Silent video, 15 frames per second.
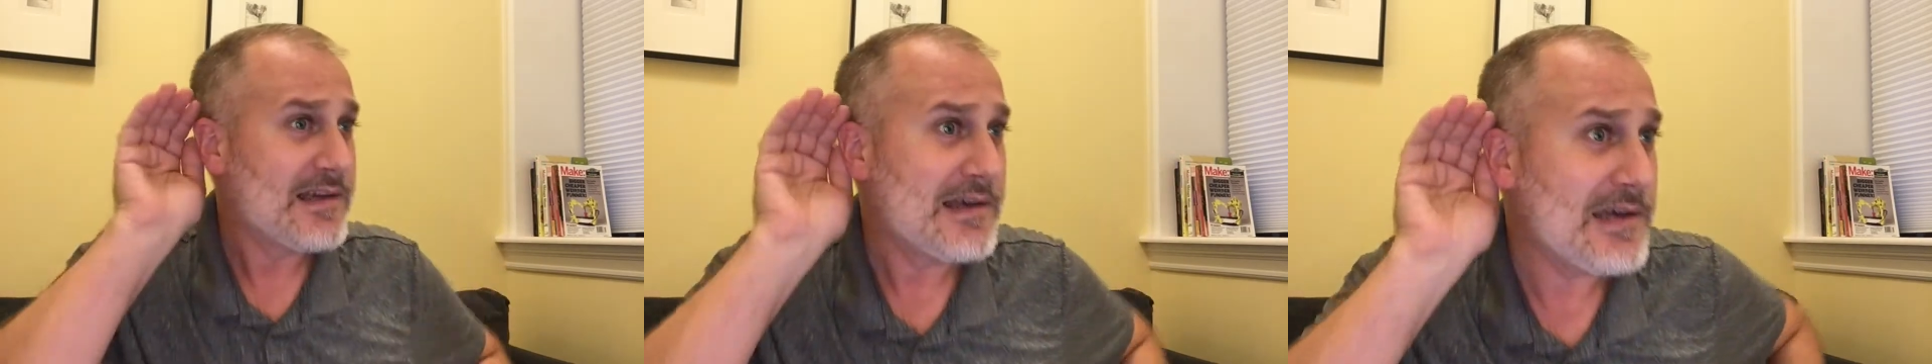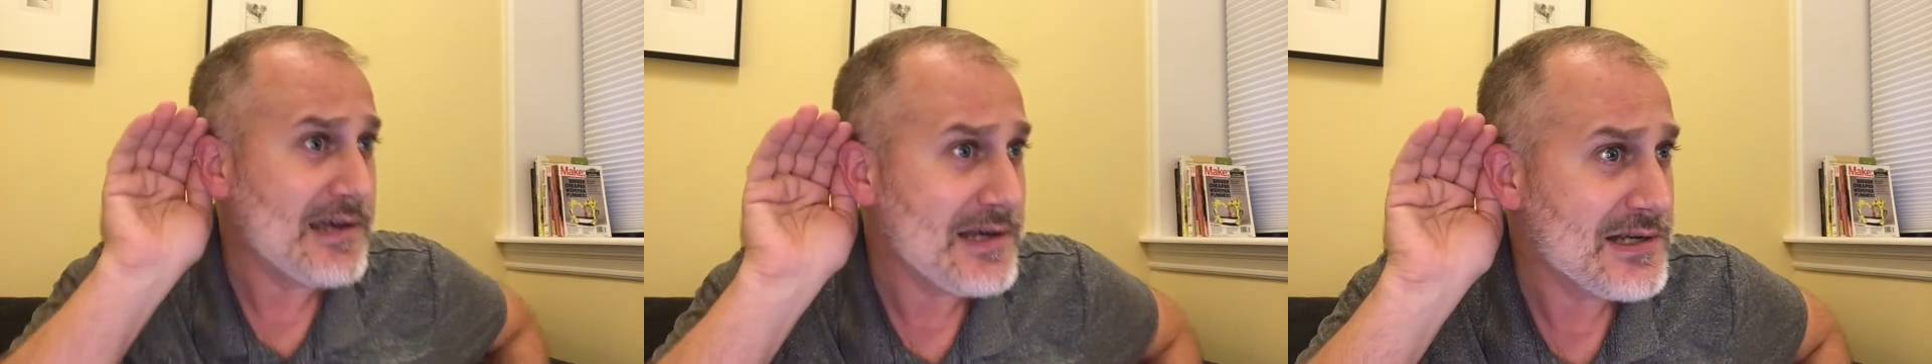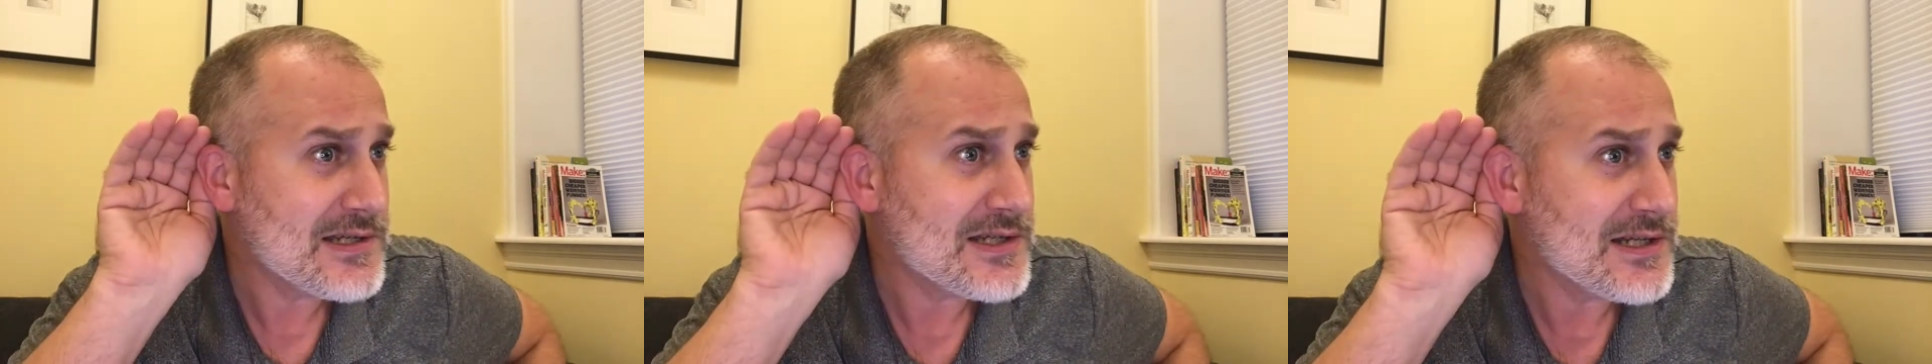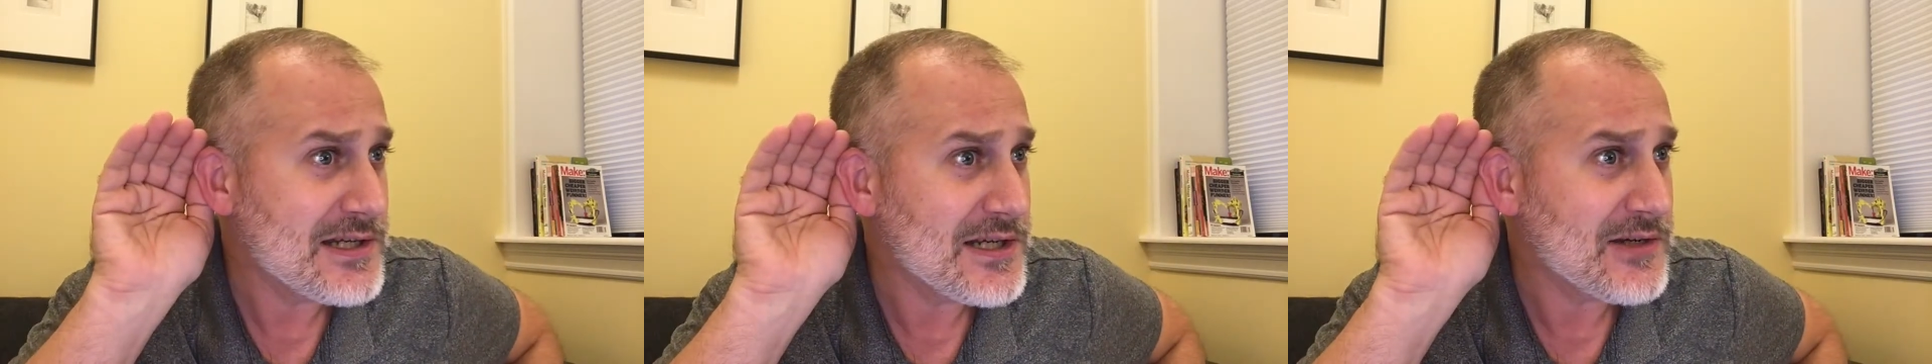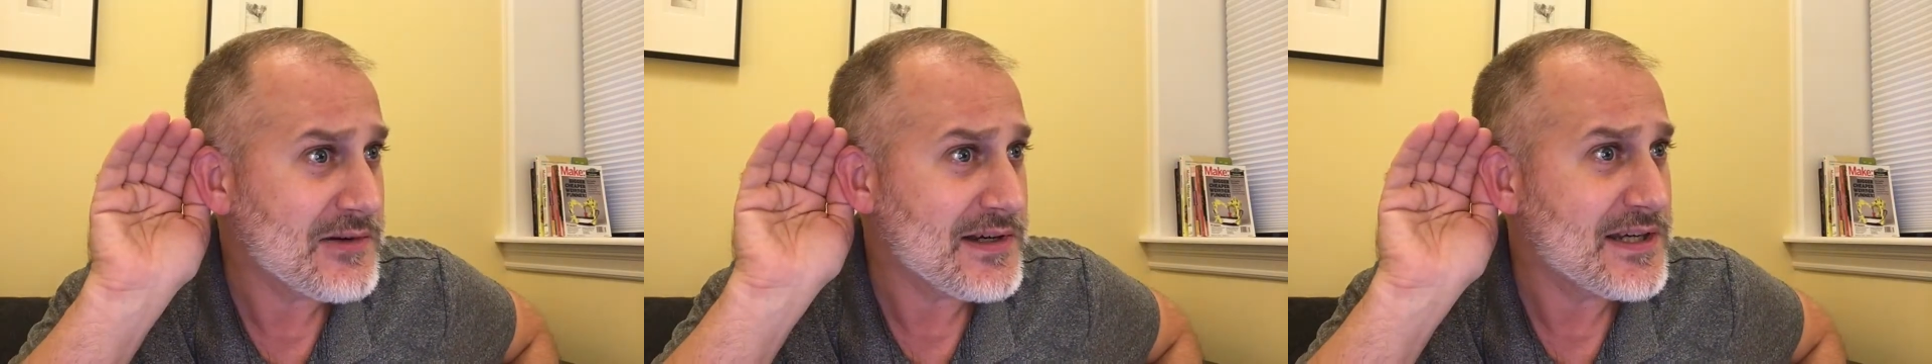
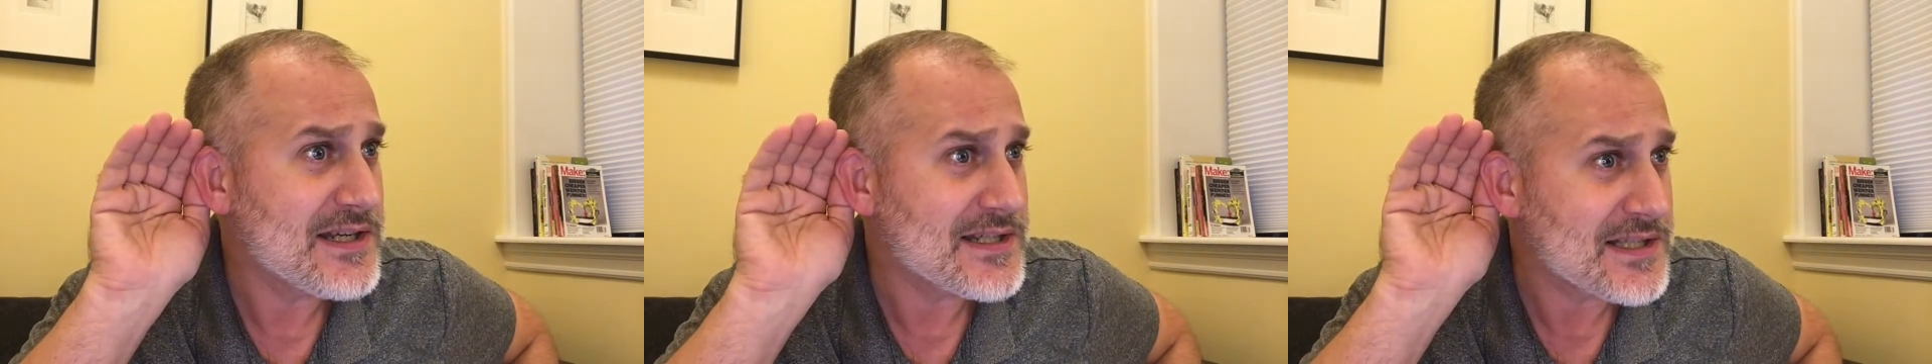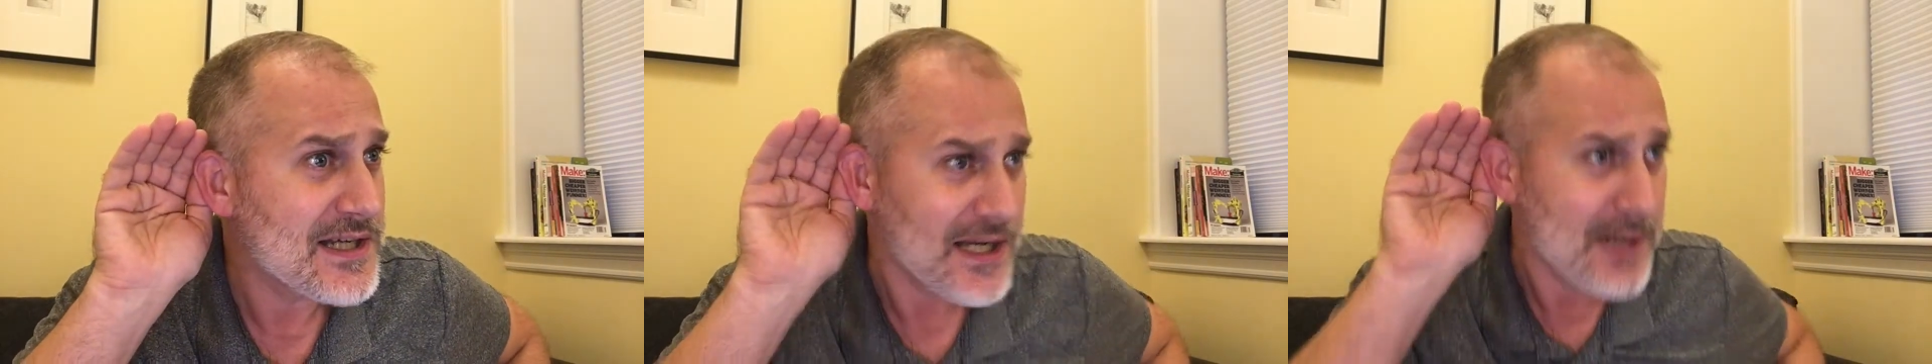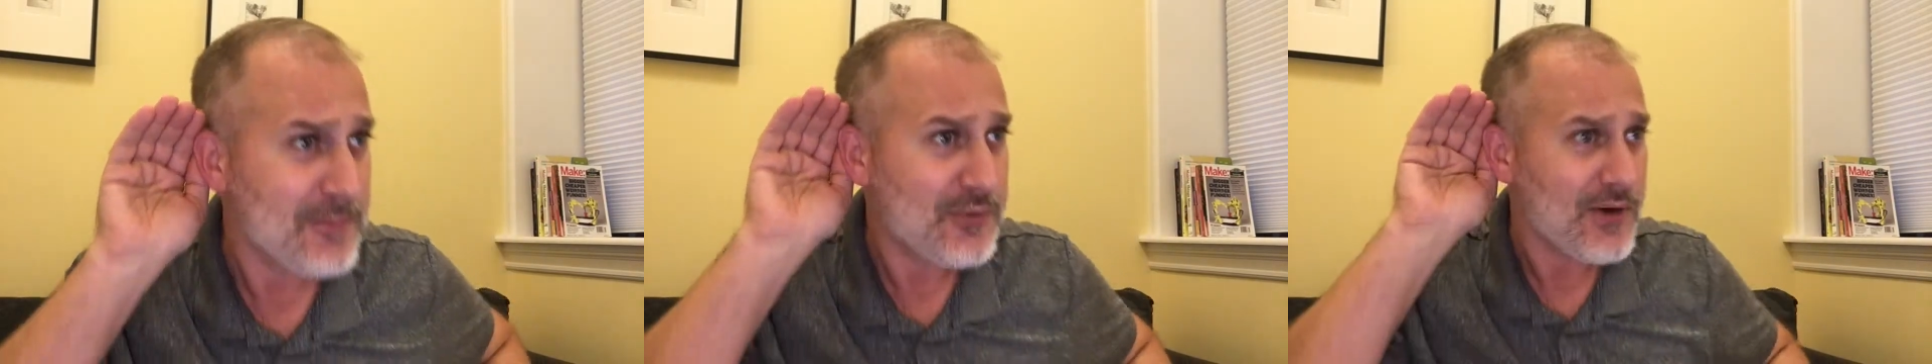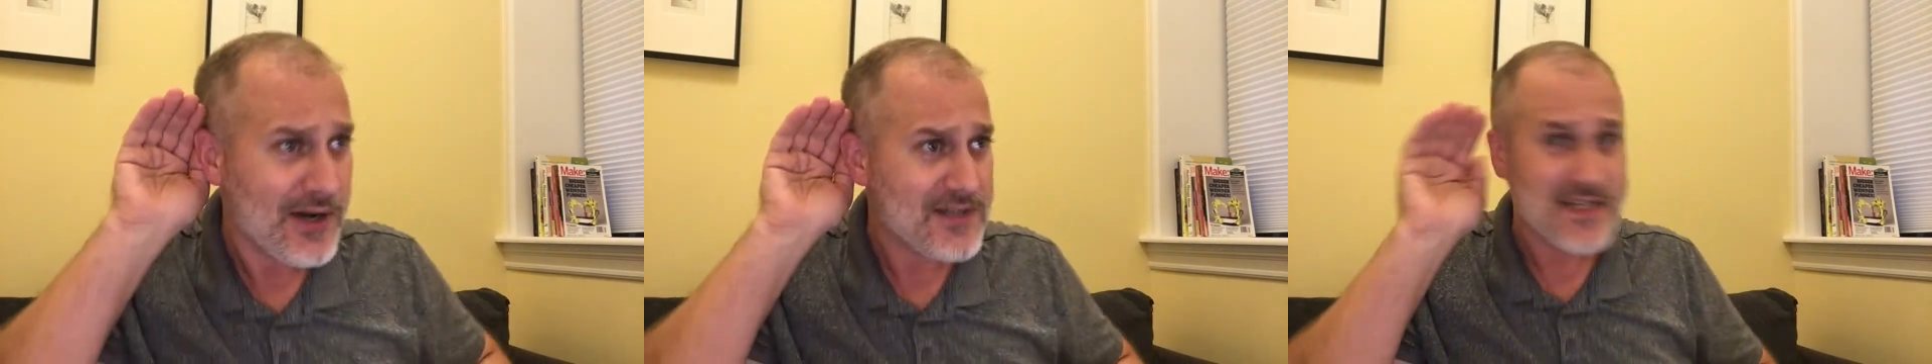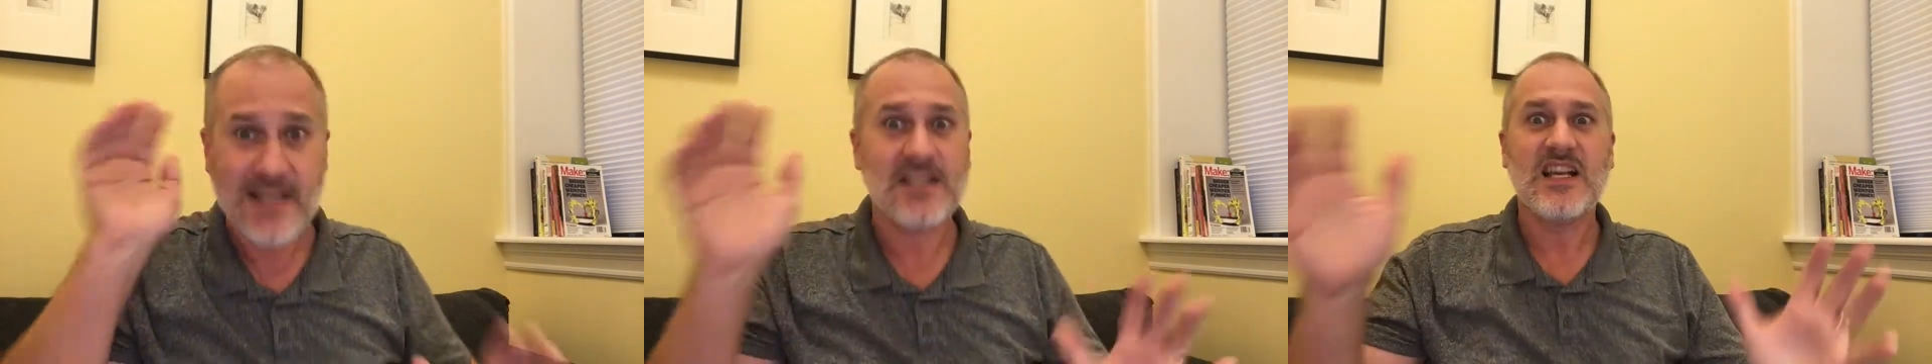Engineering design
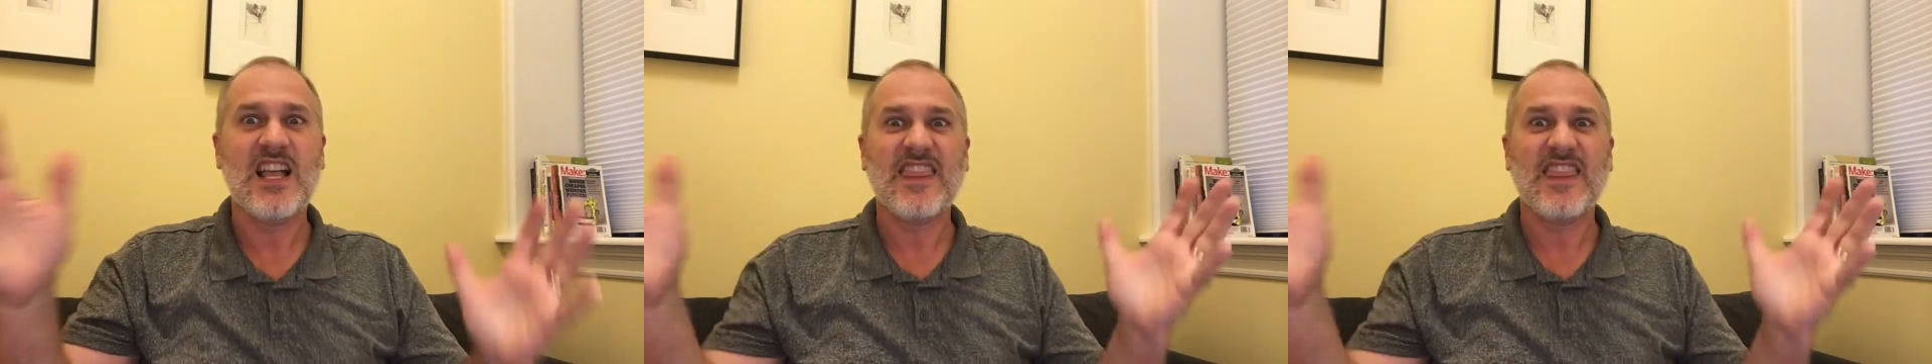process.